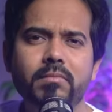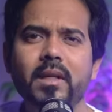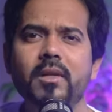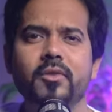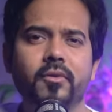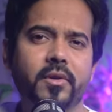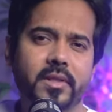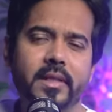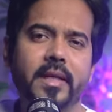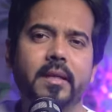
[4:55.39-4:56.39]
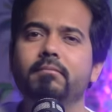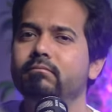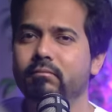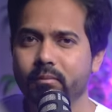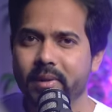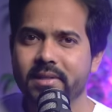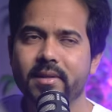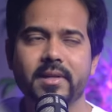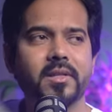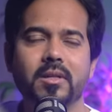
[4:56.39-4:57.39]
but also for study,
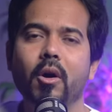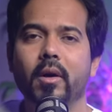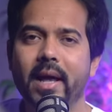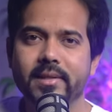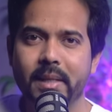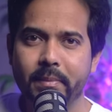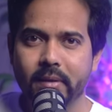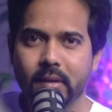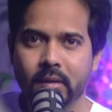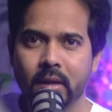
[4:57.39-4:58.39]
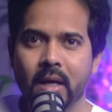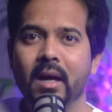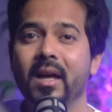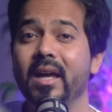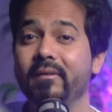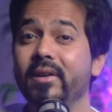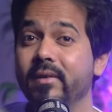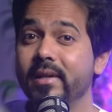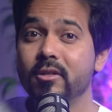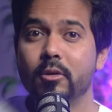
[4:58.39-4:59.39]
business or as a dependent.
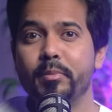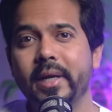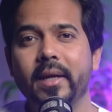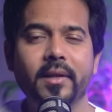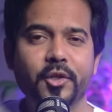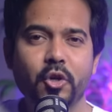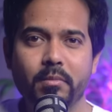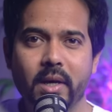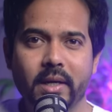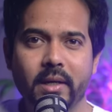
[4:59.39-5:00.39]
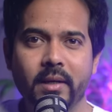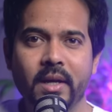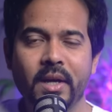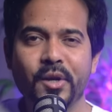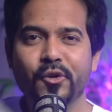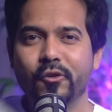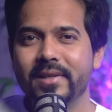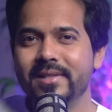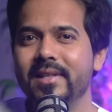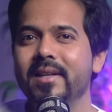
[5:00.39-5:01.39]
everyone is competing in the job market. So
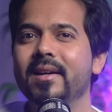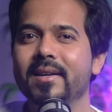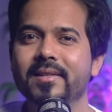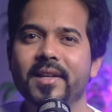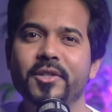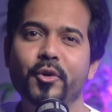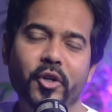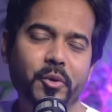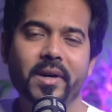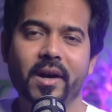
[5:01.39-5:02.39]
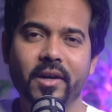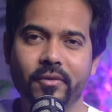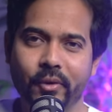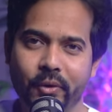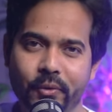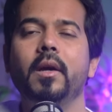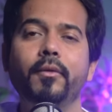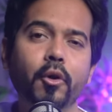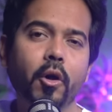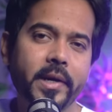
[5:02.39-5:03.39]
obviously, hustle is going to be hard for you. If
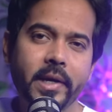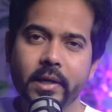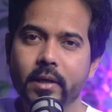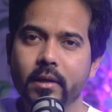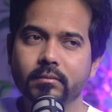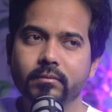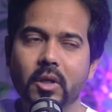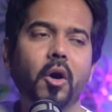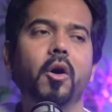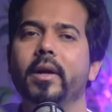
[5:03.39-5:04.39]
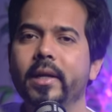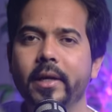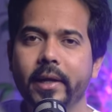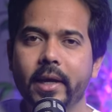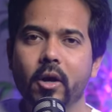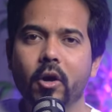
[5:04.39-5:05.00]
you're already here or in India